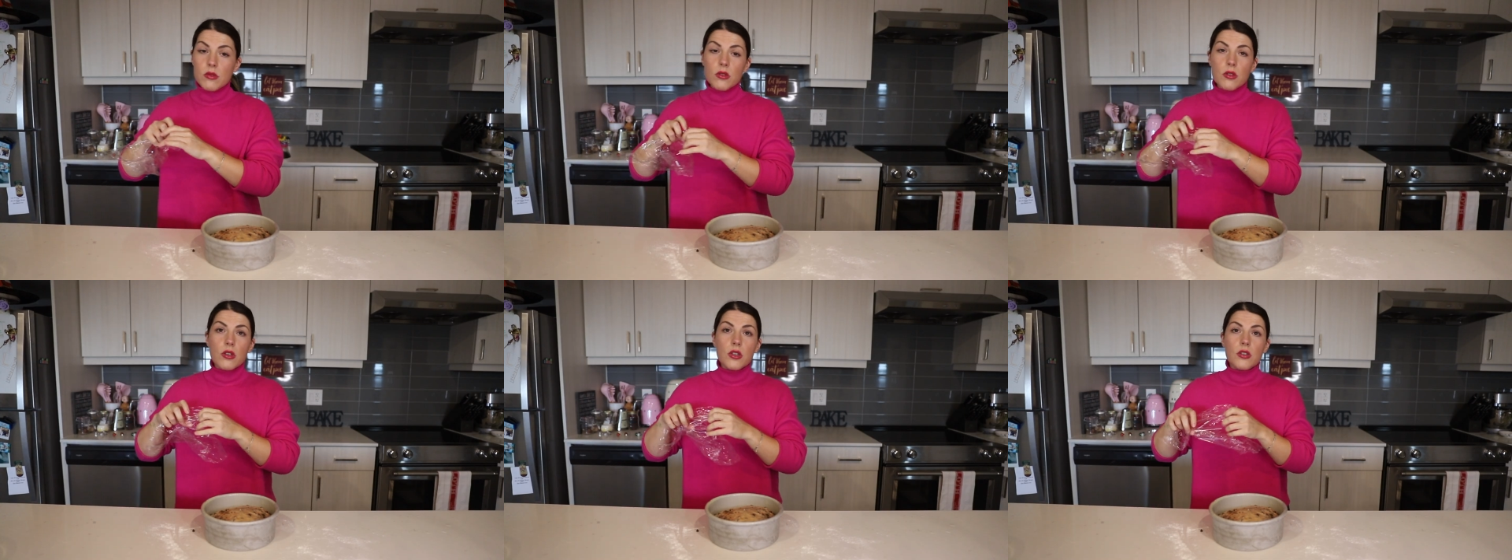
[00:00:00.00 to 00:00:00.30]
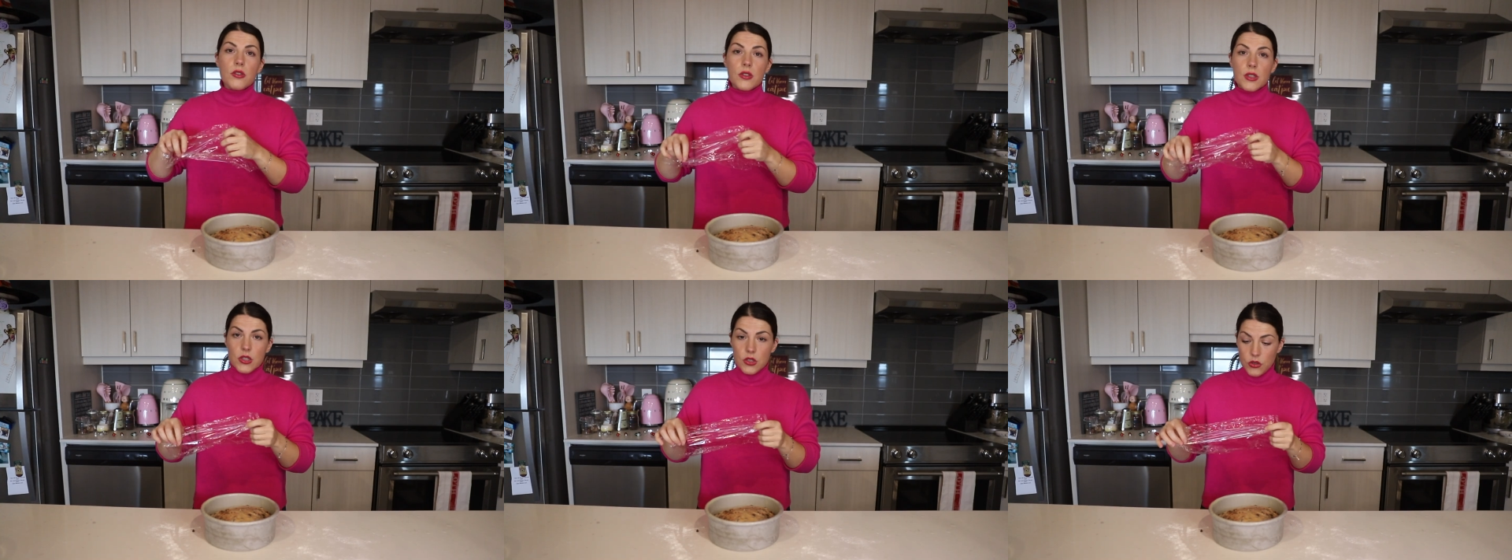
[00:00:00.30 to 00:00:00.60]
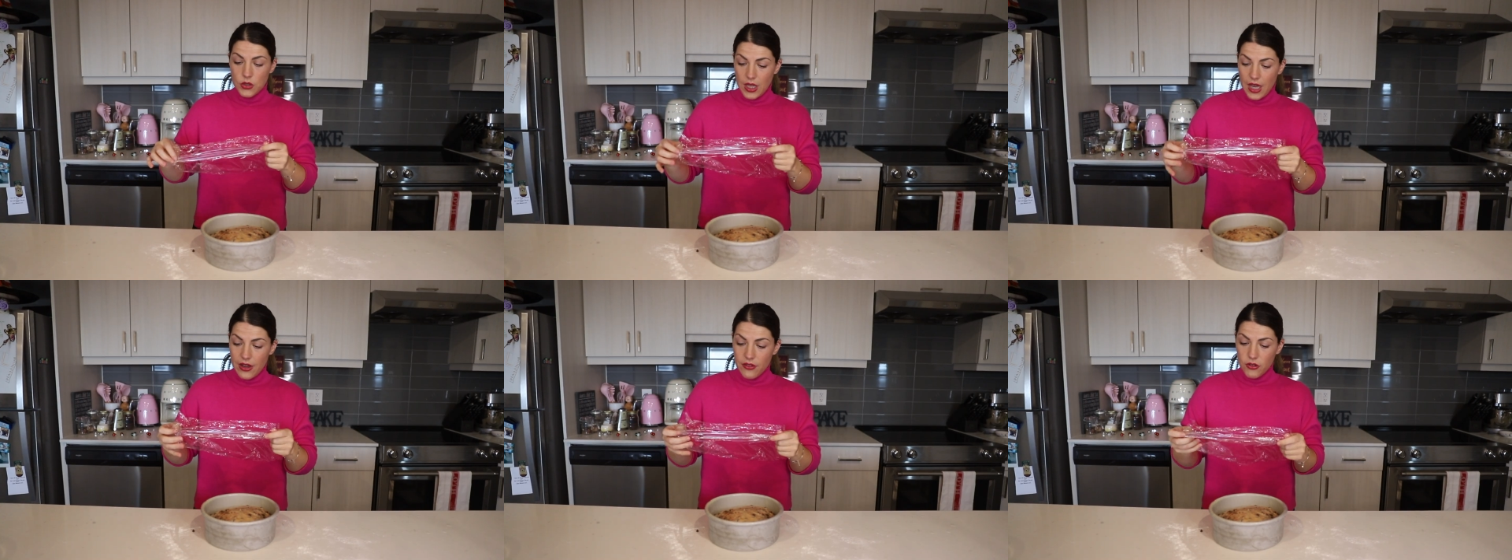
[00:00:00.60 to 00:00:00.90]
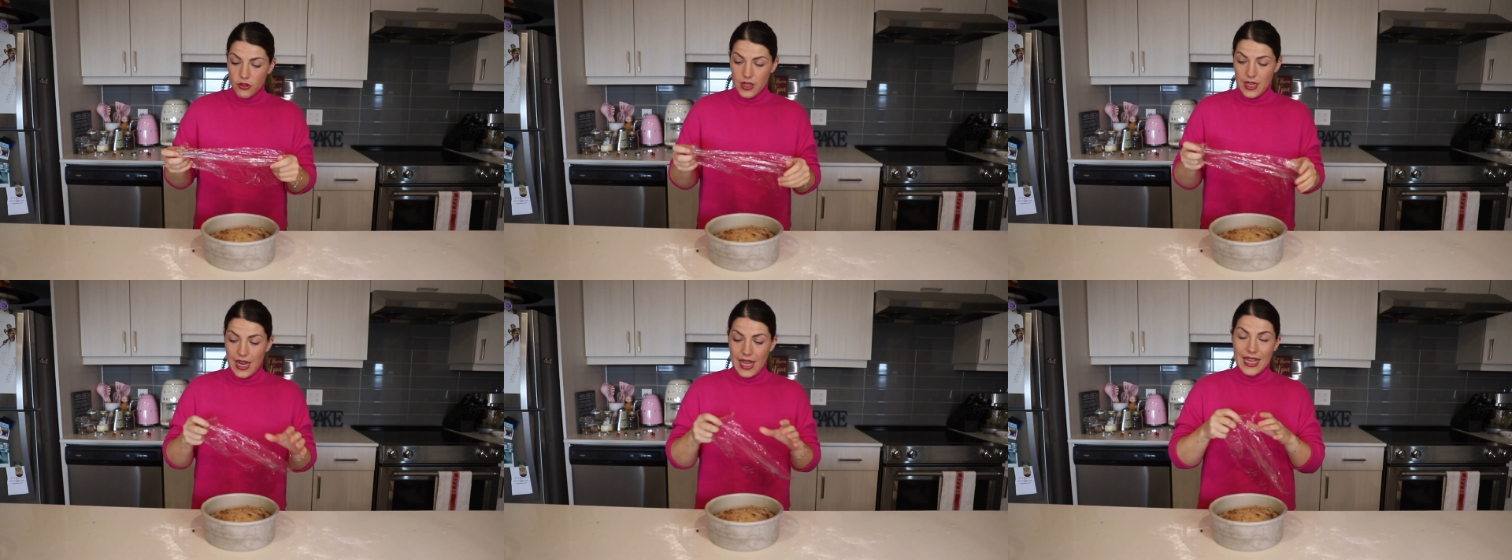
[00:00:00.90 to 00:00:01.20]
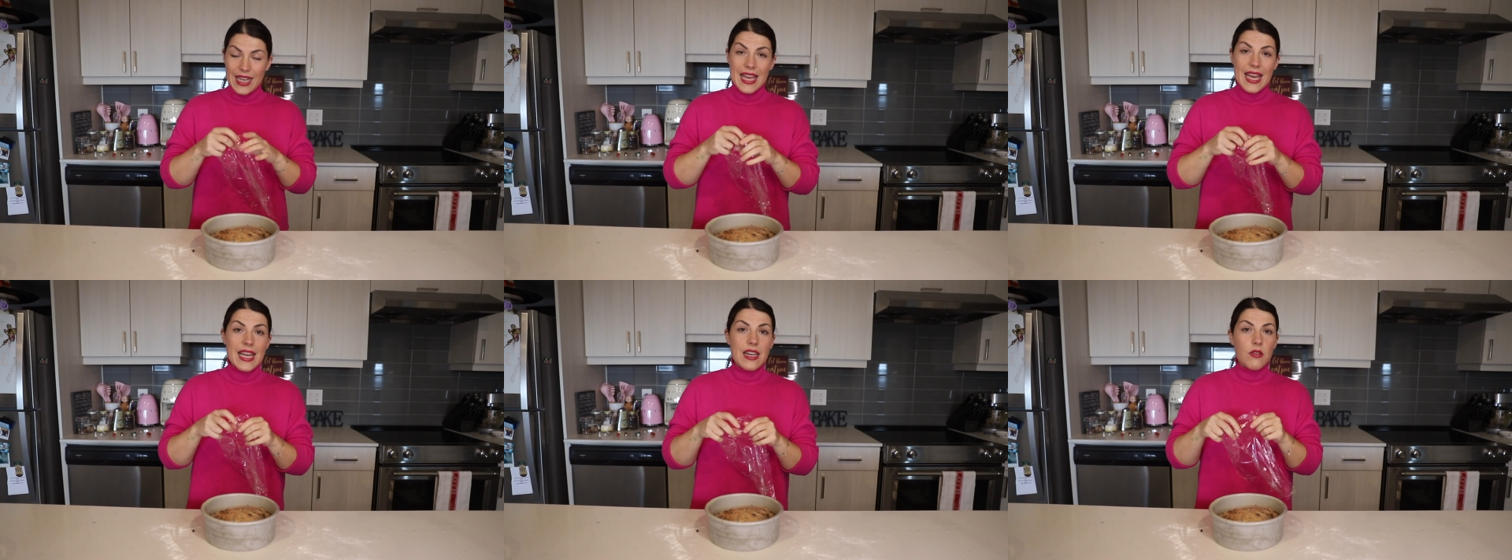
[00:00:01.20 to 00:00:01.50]
we're going to cover it
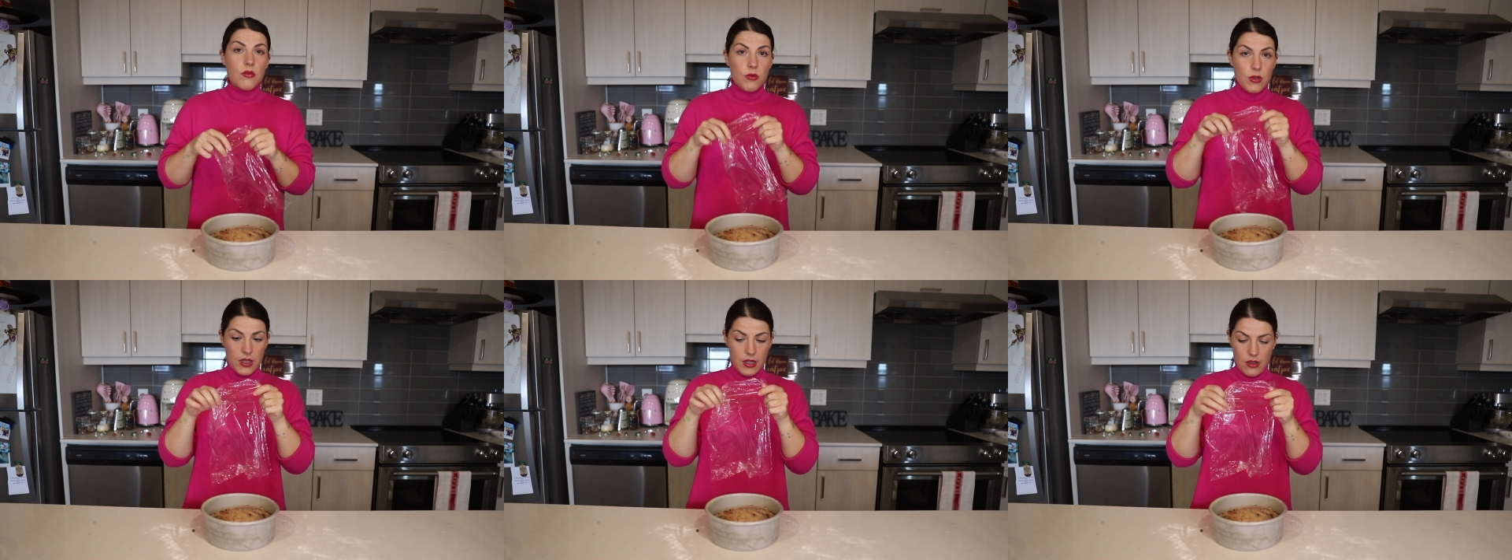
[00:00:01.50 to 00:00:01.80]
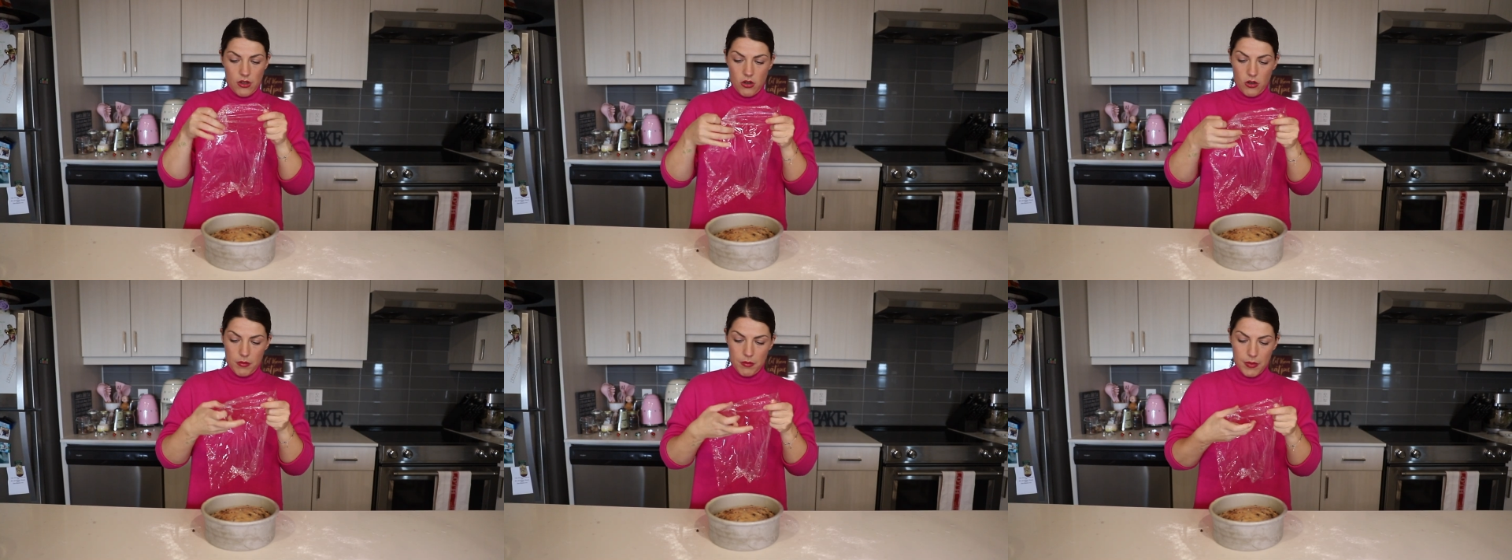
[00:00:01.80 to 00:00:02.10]
again with our